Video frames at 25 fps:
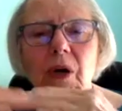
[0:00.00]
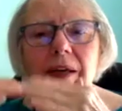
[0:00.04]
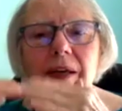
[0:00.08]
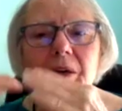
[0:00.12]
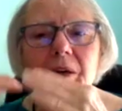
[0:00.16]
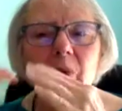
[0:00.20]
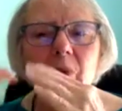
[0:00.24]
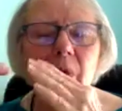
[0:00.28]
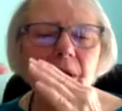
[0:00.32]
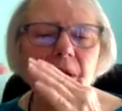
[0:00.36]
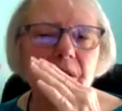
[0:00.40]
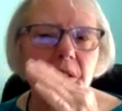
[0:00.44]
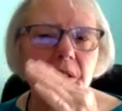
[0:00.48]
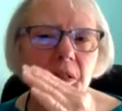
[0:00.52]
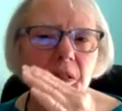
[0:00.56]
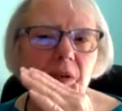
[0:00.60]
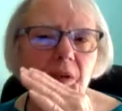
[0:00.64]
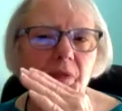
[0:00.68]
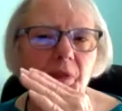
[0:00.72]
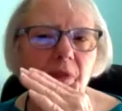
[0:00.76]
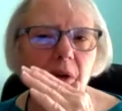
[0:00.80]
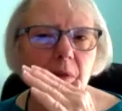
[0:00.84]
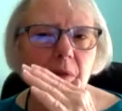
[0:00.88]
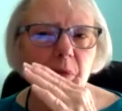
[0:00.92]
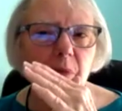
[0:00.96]
to raise their
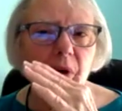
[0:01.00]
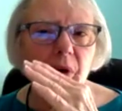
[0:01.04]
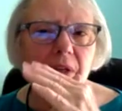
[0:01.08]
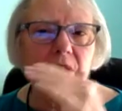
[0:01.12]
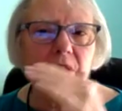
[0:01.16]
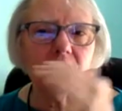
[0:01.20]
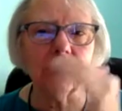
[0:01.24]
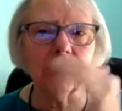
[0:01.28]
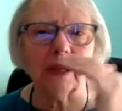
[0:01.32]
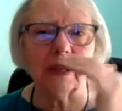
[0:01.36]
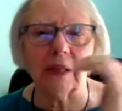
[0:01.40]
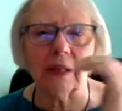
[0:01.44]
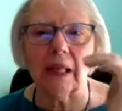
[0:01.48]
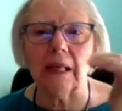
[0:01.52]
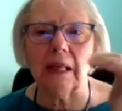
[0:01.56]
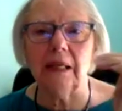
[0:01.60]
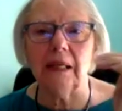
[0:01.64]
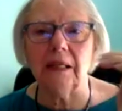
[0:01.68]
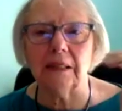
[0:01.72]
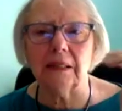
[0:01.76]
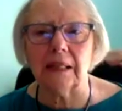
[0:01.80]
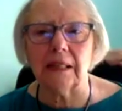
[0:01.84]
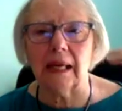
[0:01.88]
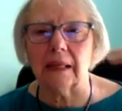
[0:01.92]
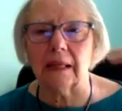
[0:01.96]
vibration, and they
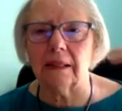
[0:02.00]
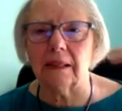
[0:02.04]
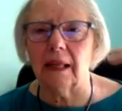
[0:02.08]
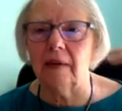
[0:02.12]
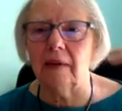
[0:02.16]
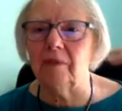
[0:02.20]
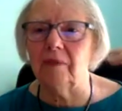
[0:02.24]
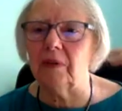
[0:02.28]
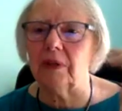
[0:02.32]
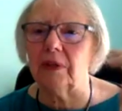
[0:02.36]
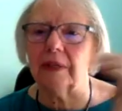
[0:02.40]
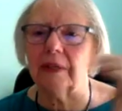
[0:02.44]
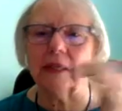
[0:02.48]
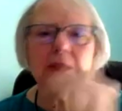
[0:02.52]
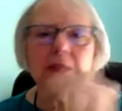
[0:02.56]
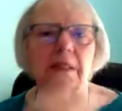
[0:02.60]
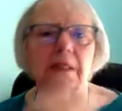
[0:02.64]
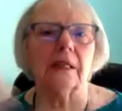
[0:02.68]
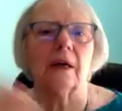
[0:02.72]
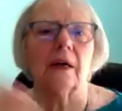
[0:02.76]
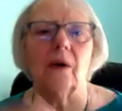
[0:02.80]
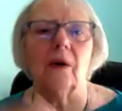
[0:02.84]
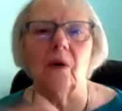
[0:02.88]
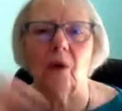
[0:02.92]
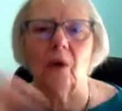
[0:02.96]
hit that level and they say,
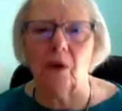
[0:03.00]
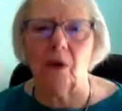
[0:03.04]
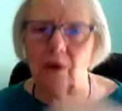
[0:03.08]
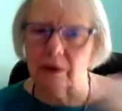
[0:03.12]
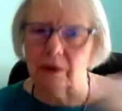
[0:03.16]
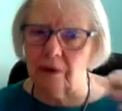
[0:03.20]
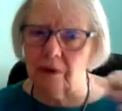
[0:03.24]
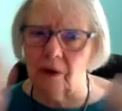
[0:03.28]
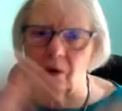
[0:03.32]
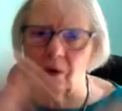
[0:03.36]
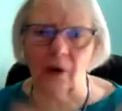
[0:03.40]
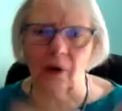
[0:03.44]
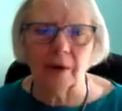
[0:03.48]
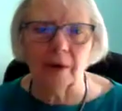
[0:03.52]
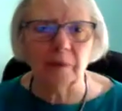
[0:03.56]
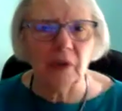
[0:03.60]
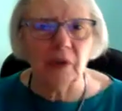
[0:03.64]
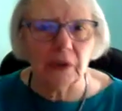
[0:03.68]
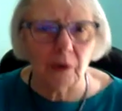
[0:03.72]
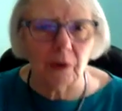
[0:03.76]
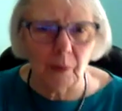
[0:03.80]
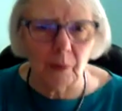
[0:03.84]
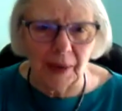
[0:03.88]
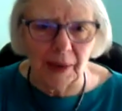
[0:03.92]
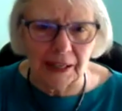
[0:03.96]
oh, no, I'm going to
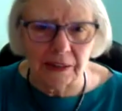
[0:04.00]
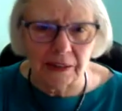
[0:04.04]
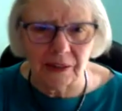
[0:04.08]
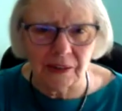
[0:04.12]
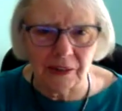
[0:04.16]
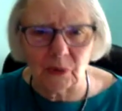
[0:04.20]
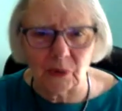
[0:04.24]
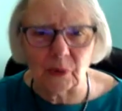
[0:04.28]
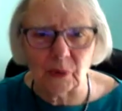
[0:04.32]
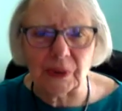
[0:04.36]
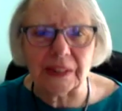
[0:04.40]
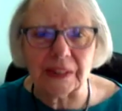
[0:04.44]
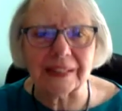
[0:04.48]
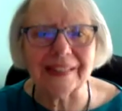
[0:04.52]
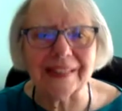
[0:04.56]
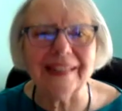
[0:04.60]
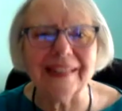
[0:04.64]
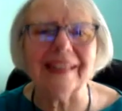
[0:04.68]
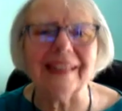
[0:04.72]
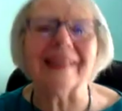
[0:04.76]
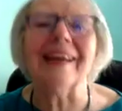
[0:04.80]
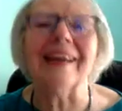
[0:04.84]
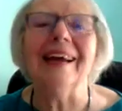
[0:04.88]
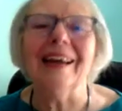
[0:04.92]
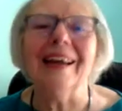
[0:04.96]
go back to
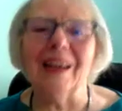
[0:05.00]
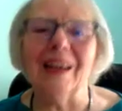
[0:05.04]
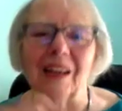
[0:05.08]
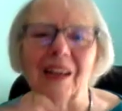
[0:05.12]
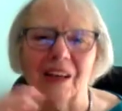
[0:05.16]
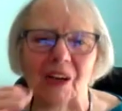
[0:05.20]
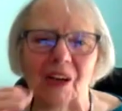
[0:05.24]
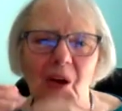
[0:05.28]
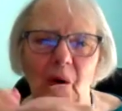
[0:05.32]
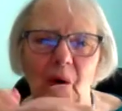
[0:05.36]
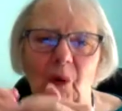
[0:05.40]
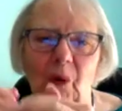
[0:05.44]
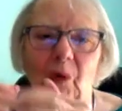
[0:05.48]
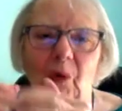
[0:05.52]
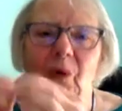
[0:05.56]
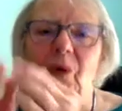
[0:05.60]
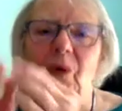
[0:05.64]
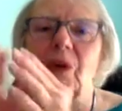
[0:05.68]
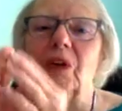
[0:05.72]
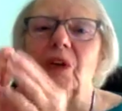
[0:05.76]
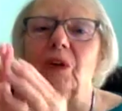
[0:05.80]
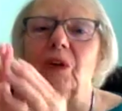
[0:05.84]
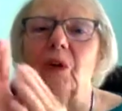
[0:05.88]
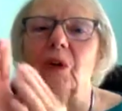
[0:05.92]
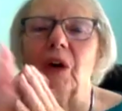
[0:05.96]
3D. No,
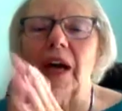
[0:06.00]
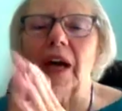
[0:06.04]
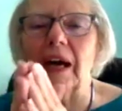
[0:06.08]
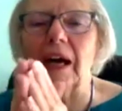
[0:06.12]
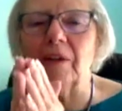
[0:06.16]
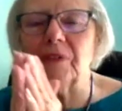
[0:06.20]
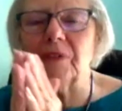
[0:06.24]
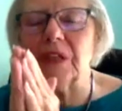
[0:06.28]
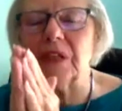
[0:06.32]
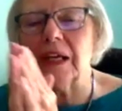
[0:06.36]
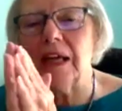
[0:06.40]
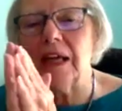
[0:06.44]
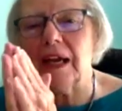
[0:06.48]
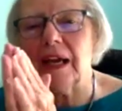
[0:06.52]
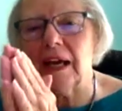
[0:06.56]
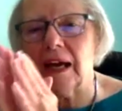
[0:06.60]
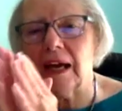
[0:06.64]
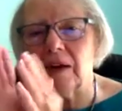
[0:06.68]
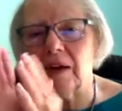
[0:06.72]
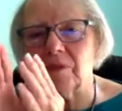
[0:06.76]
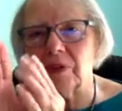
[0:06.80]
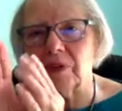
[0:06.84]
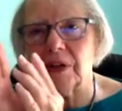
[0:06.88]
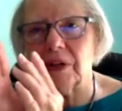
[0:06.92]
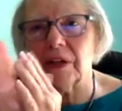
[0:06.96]
you have to
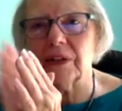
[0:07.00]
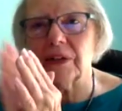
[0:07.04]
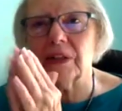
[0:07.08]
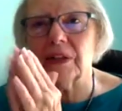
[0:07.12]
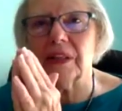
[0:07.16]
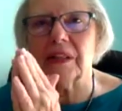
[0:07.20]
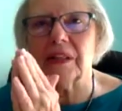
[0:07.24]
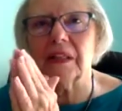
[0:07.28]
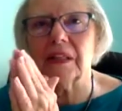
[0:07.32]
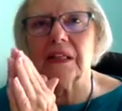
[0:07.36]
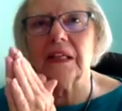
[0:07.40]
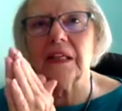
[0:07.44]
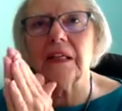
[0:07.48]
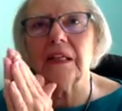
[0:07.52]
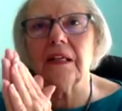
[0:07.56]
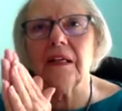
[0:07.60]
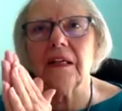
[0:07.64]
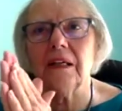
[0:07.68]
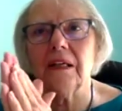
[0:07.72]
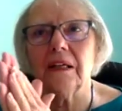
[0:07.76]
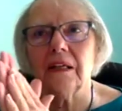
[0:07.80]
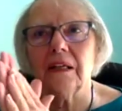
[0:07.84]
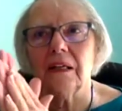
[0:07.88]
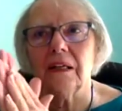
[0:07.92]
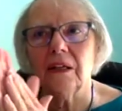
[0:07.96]
have a
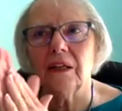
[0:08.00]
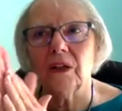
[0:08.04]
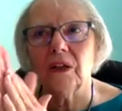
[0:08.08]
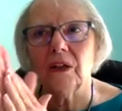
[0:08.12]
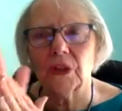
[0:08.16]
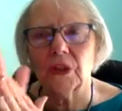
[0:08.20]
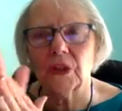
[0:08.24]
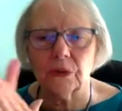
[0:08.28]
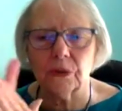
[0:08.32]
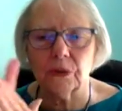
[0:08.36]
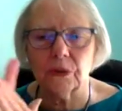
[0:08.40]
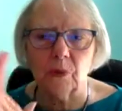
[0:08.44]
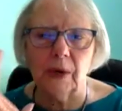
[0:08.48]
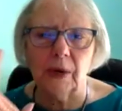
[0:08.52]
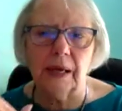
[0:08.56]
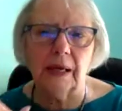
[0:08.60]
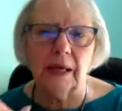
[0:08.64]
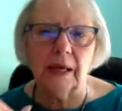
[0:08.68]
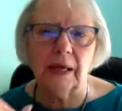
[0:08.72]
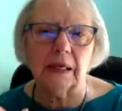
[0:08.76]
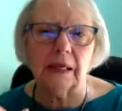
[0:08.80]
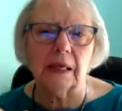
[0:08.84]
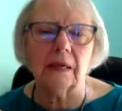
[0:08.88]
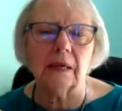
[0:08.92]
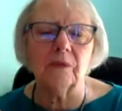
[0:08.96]
thin
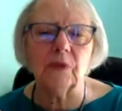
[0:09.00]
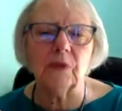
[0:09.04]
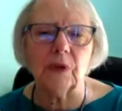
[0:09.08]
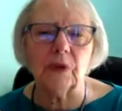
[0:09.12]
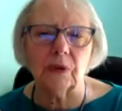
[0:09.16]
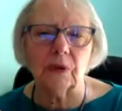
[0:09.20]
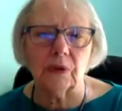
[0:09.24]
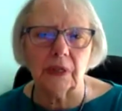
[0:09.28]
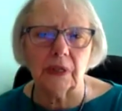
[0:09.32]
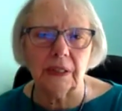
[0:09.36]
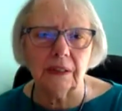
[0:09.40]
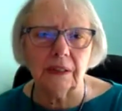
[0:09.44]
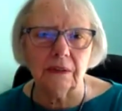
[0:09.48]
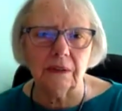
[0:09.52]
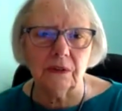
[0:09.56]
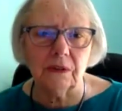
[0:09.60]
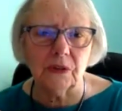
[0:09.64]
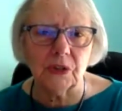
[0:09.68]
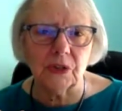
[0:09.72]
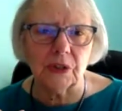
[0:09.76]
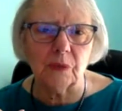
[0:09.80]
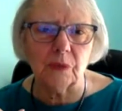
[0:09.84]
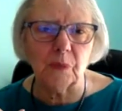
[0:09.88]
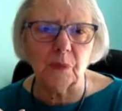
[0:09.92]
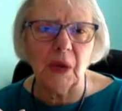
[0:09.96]
thread of your
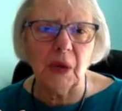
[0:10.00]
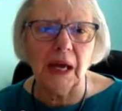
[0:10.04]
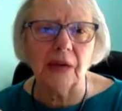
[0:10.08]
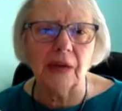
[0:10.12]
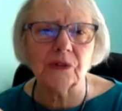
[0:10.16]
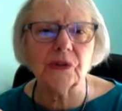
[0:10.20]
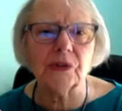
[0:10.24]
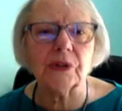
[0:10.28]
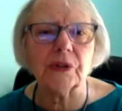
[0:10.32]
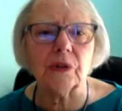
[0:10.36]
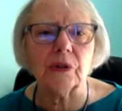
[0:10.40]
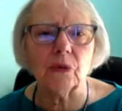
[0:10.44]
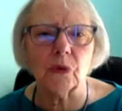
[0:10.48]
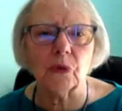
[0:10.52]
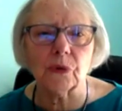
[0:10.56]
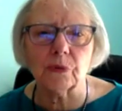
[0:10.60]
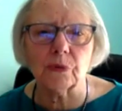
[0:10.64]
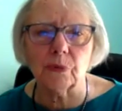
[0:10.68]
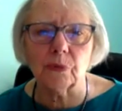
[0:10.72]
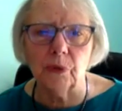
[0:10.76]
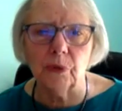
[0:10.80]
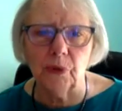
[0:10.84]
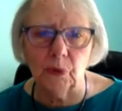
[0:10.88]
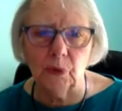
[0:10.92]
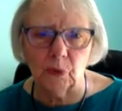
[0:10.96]
energy passing
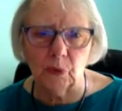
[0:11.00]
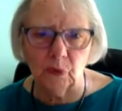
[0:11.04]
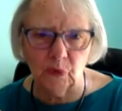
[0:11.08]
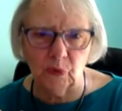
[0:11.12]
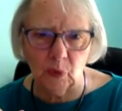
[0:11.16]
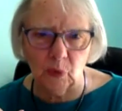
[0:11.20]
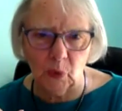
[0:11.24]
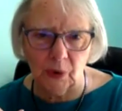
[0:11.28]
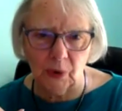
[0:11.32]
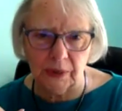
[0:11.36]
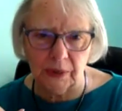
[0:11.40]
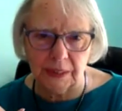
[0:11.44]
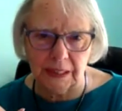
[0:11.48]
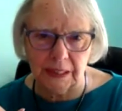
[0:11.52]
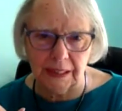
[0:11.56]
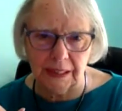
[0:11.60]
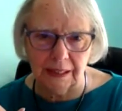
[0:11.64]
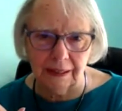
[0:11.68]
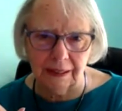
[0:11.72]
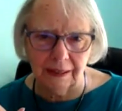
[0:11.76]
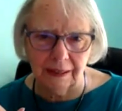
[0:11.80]
through 4D